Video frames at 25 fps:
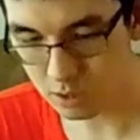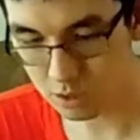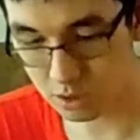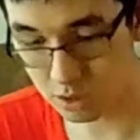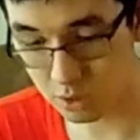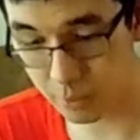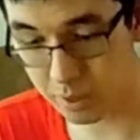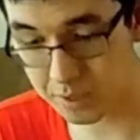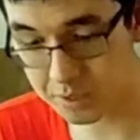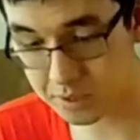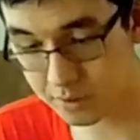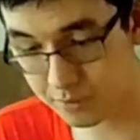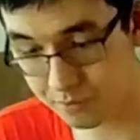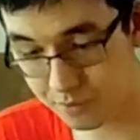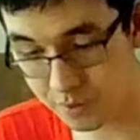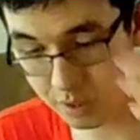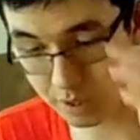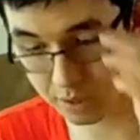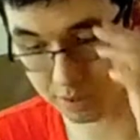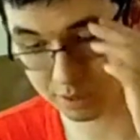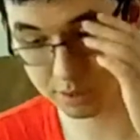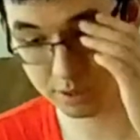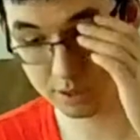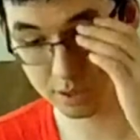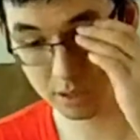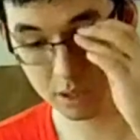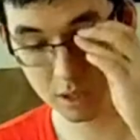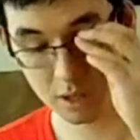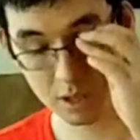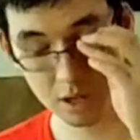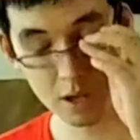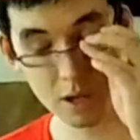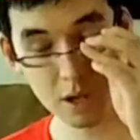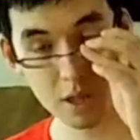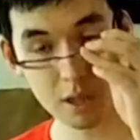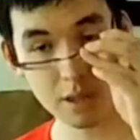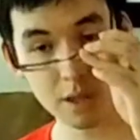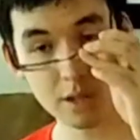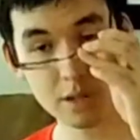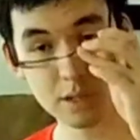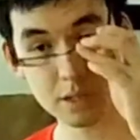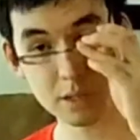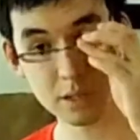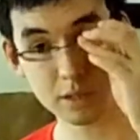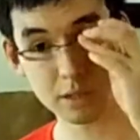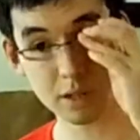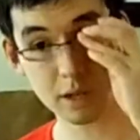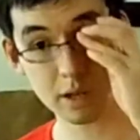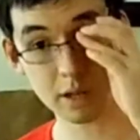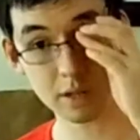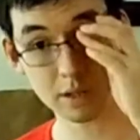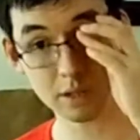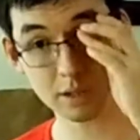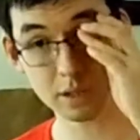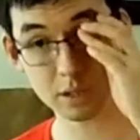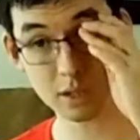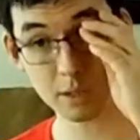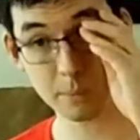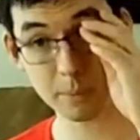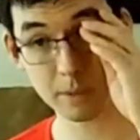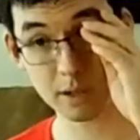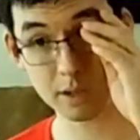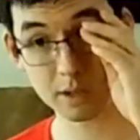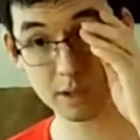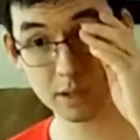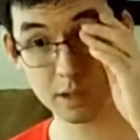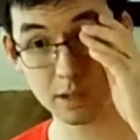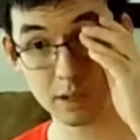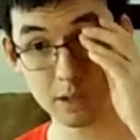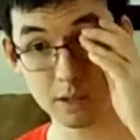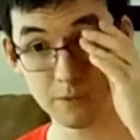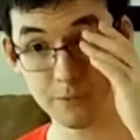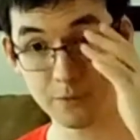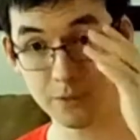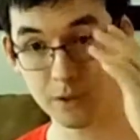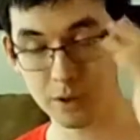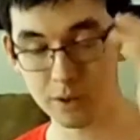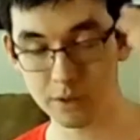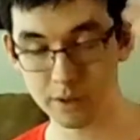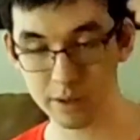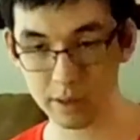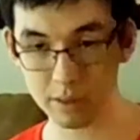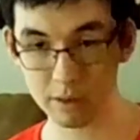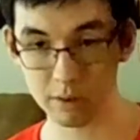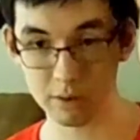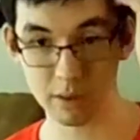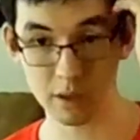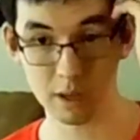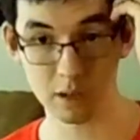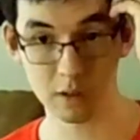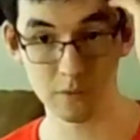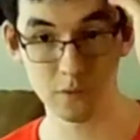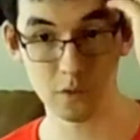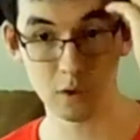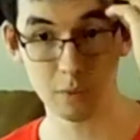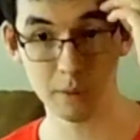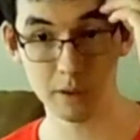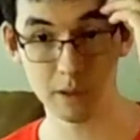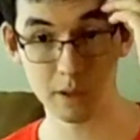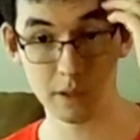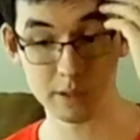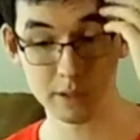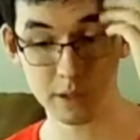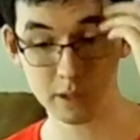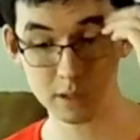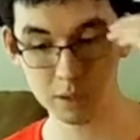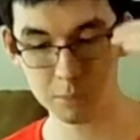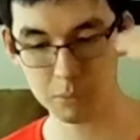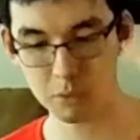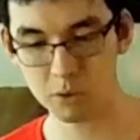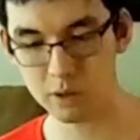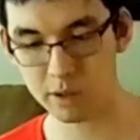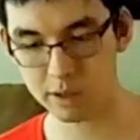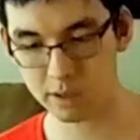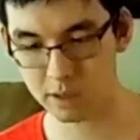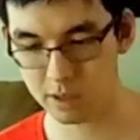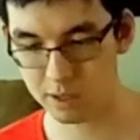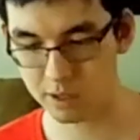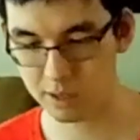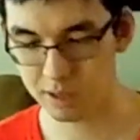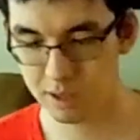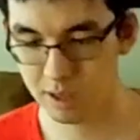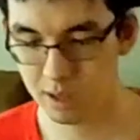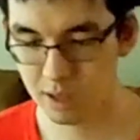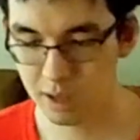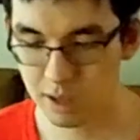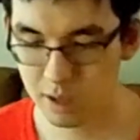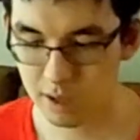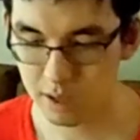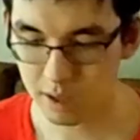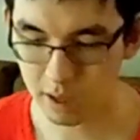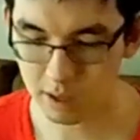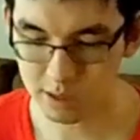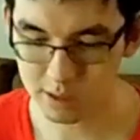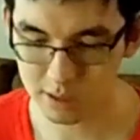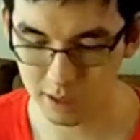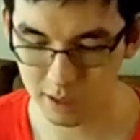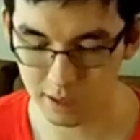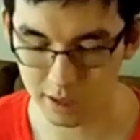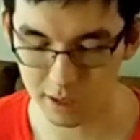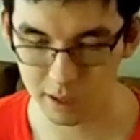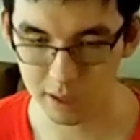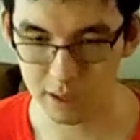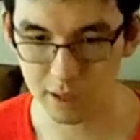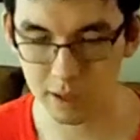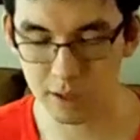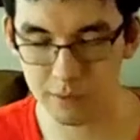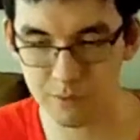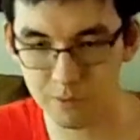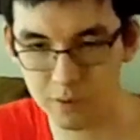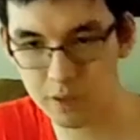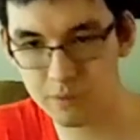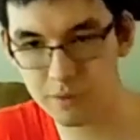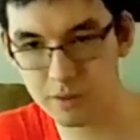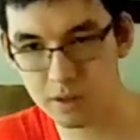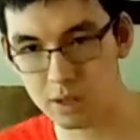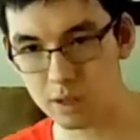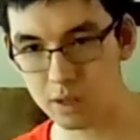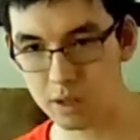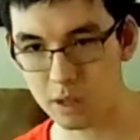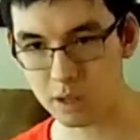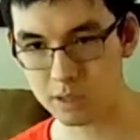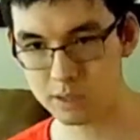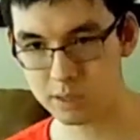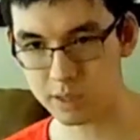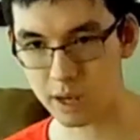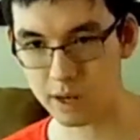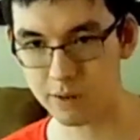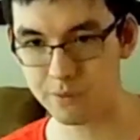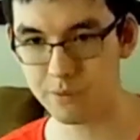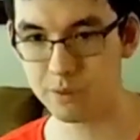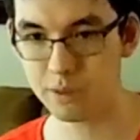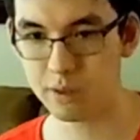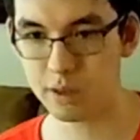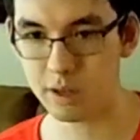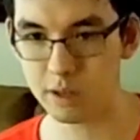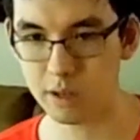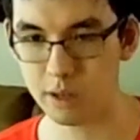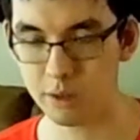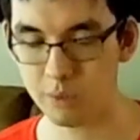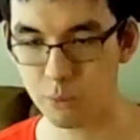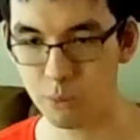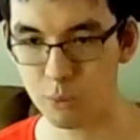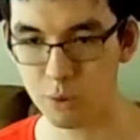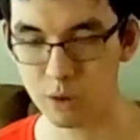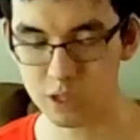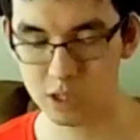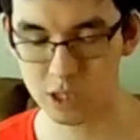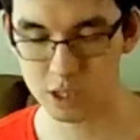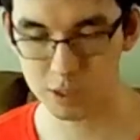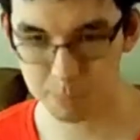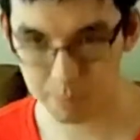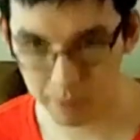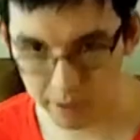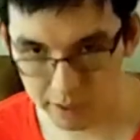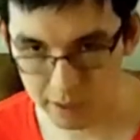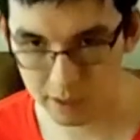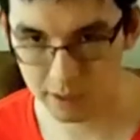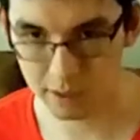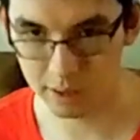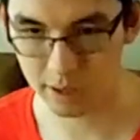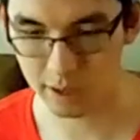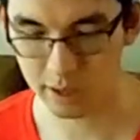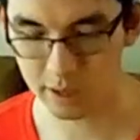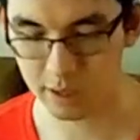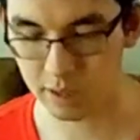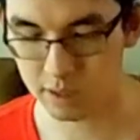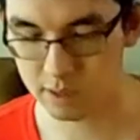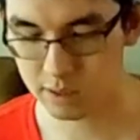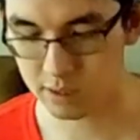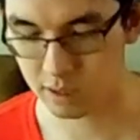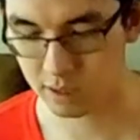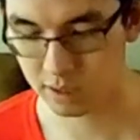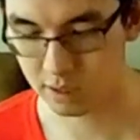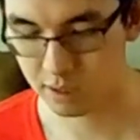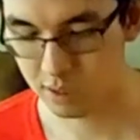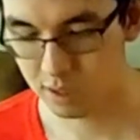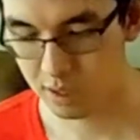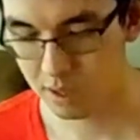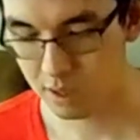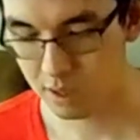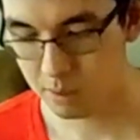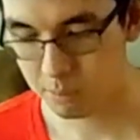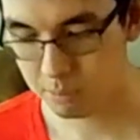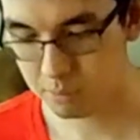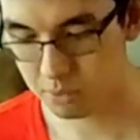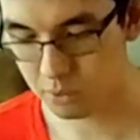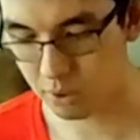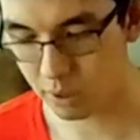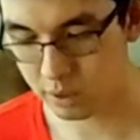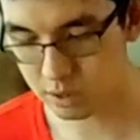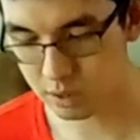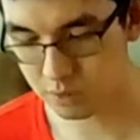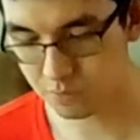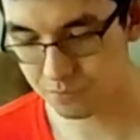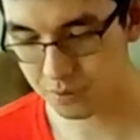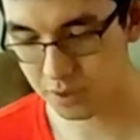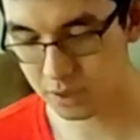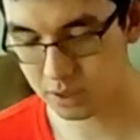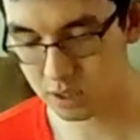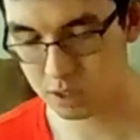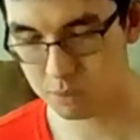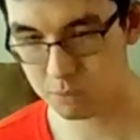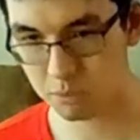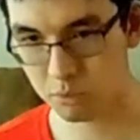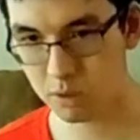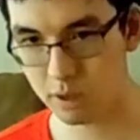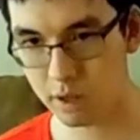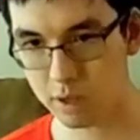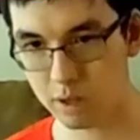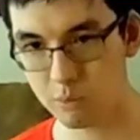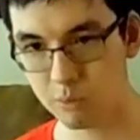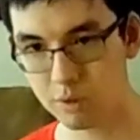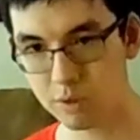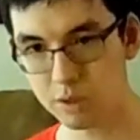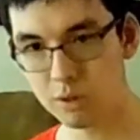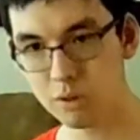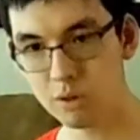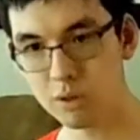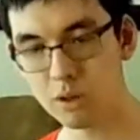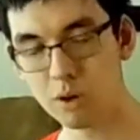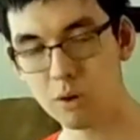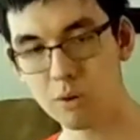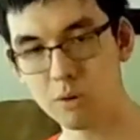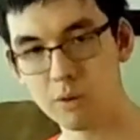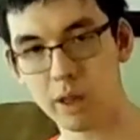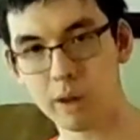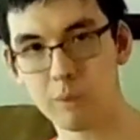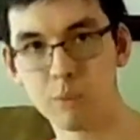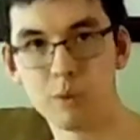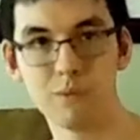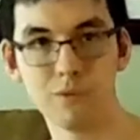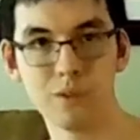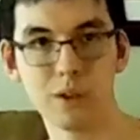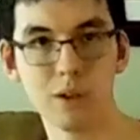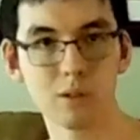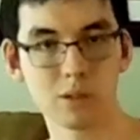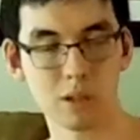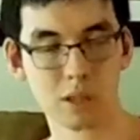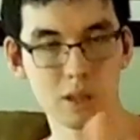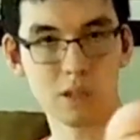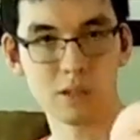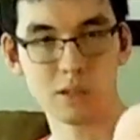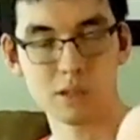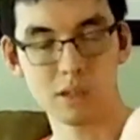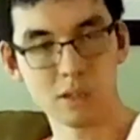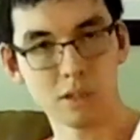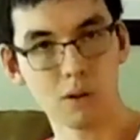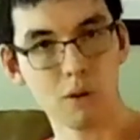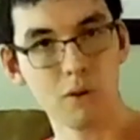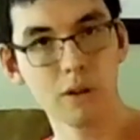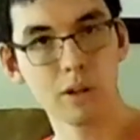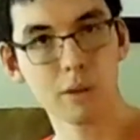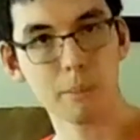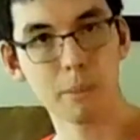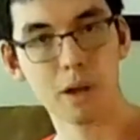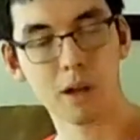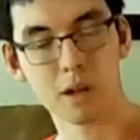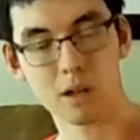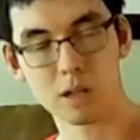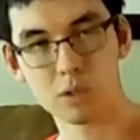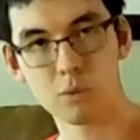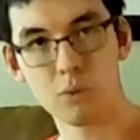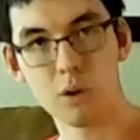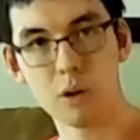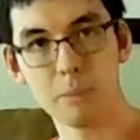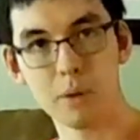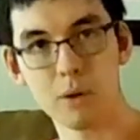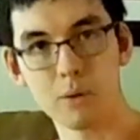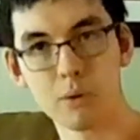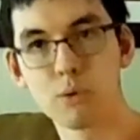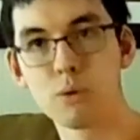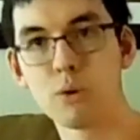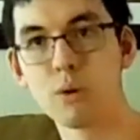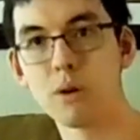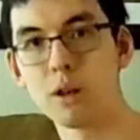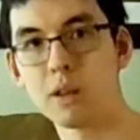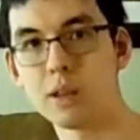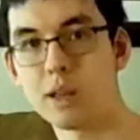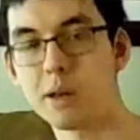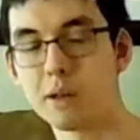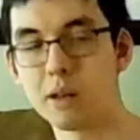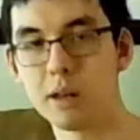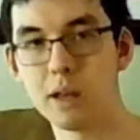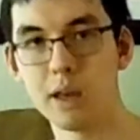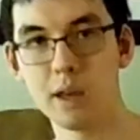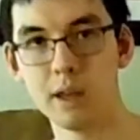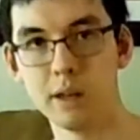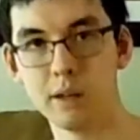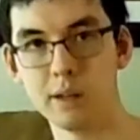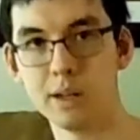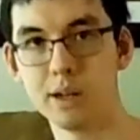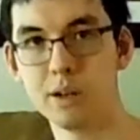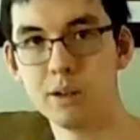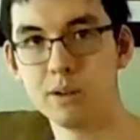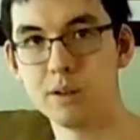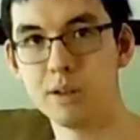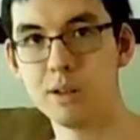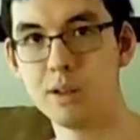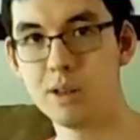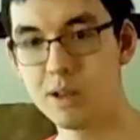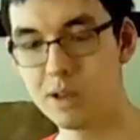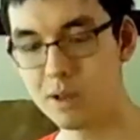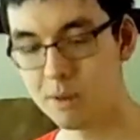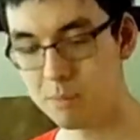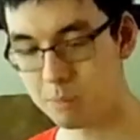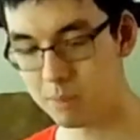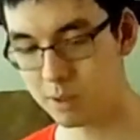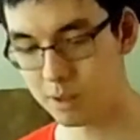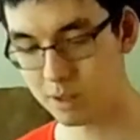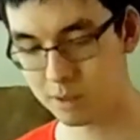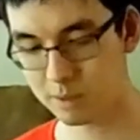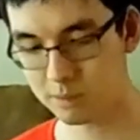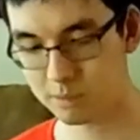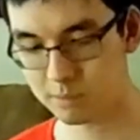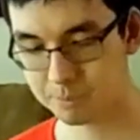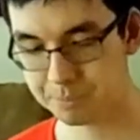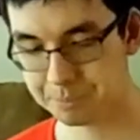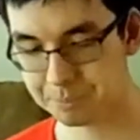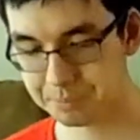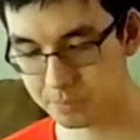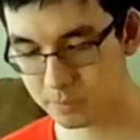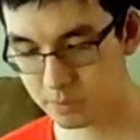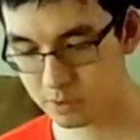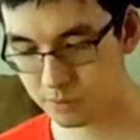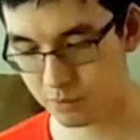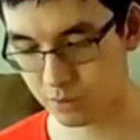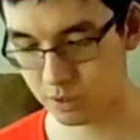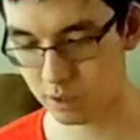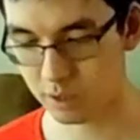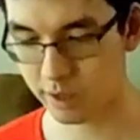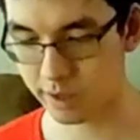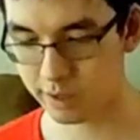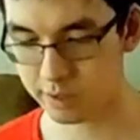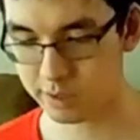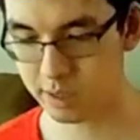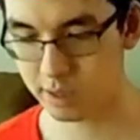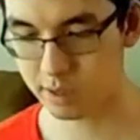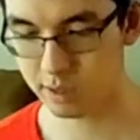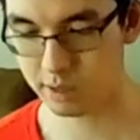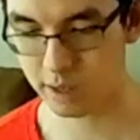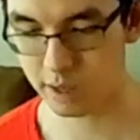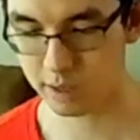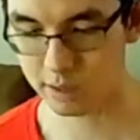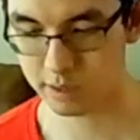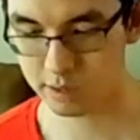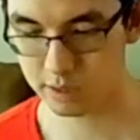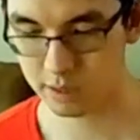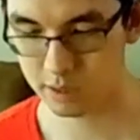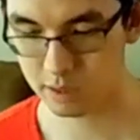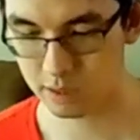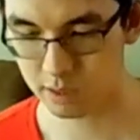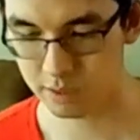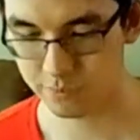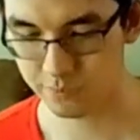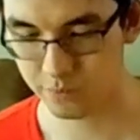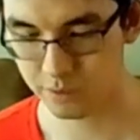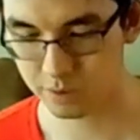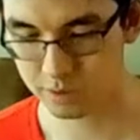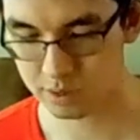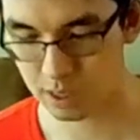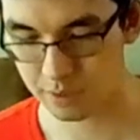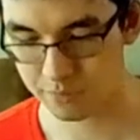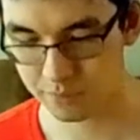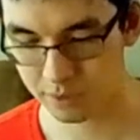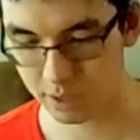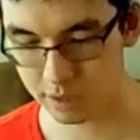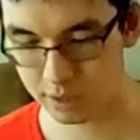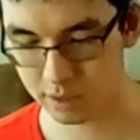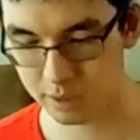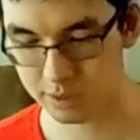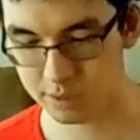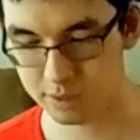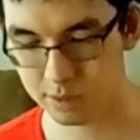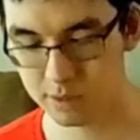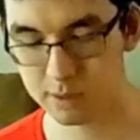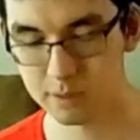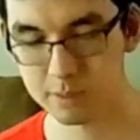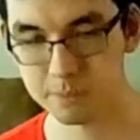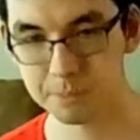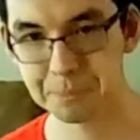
duration fetish. This is not just about fear of death or thanatophobia. It's actually more like if even aside from that, we're in spite of that. It's like duration fetish is more like when you know, like with videos like this is only gonna be like a 20-minute recording that I'm gonna edit down, but for the nine philosophy ideas.